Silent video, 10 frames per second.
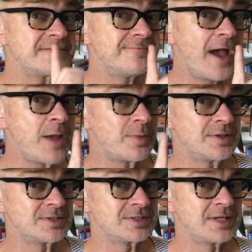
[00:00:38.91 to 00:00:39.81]

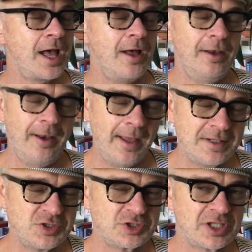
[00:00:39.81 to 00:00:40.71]
famous, ladies
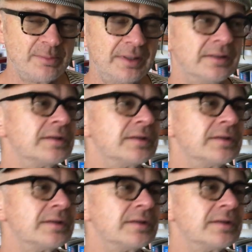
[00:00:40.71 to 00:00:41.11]
and gentlemen,